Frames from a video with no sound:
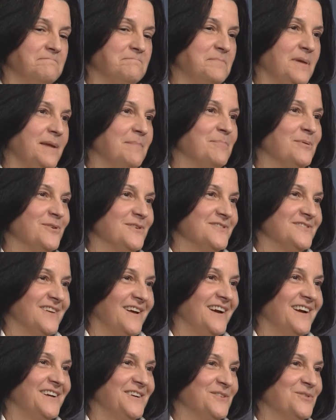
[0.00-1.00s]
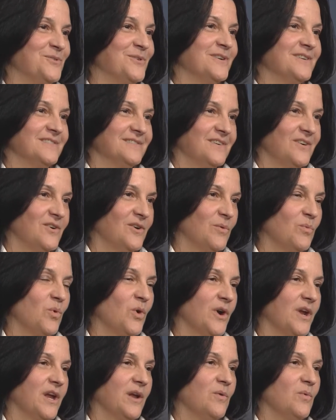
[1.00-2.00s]
people assigned or are
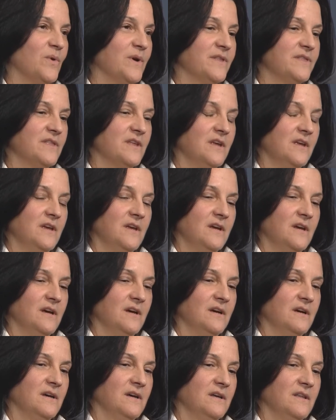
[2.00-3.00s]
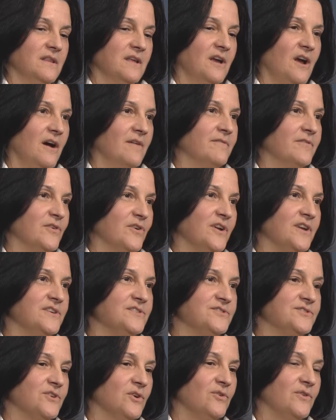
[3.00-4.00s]
working with the conferees,
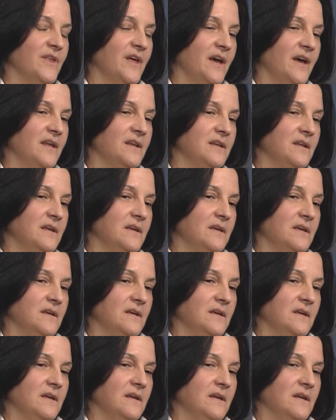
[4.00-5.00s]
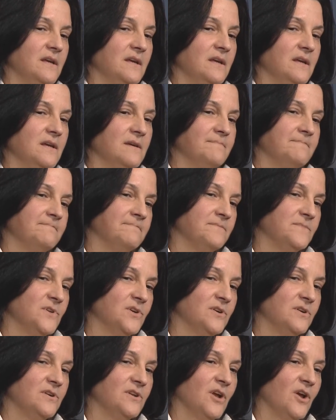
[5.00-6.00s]
so that
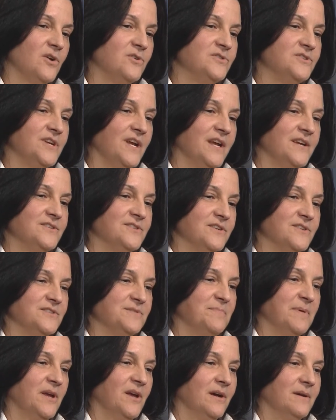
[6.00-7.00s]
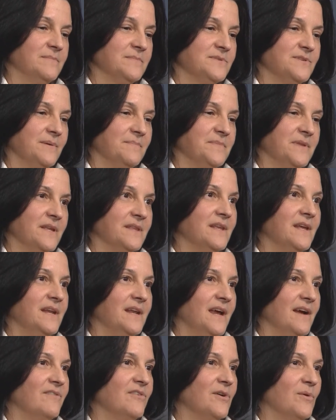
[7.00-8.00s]
their negotiations become something that
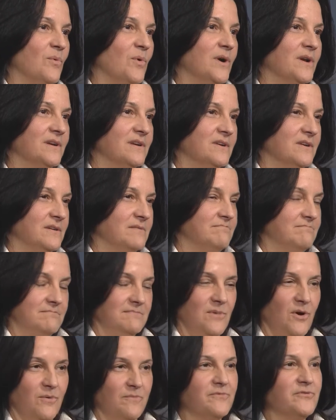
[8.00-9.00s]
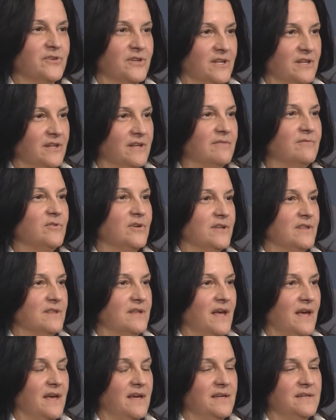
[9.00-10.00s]
everyone could hopefully live with,
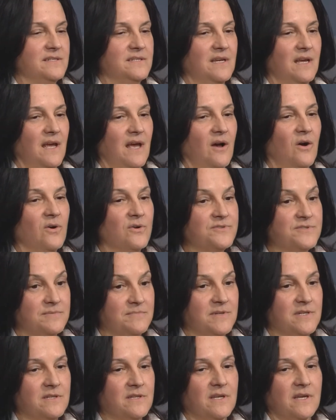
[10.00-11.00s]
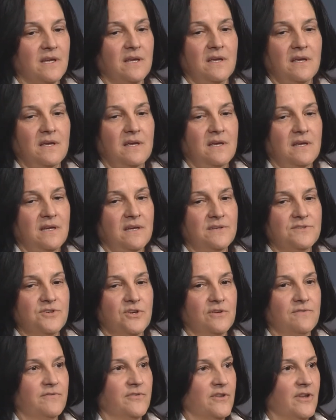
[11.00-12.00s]
and ultimately is
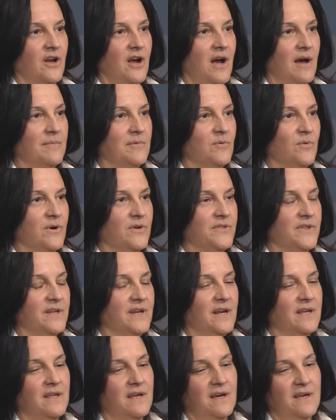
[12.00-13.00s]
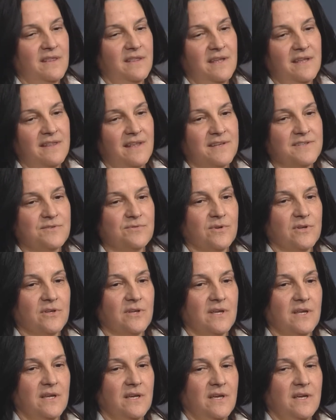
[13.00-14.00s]
good for the Commonwealth. And I think that's
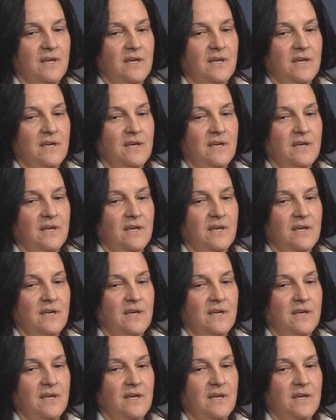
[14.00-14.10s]
really,